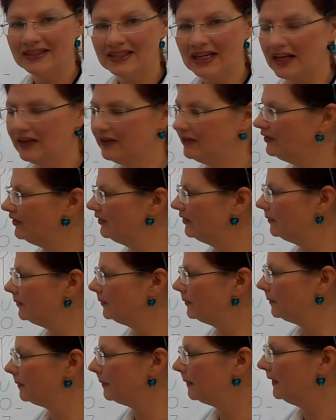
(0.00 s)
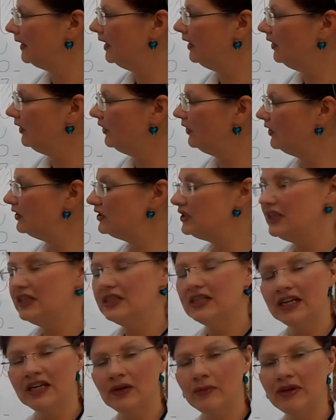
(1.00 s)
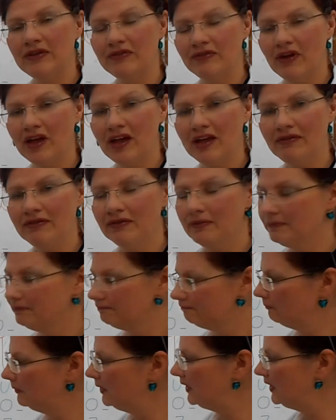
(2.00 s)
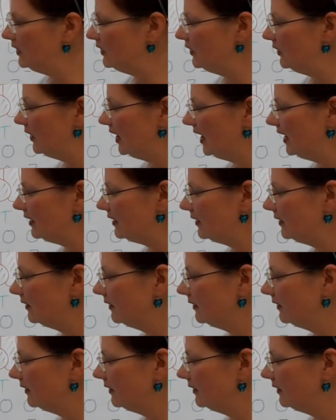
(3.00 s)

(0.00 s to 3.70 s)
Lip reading: tens. 13 take away 5, we can do that.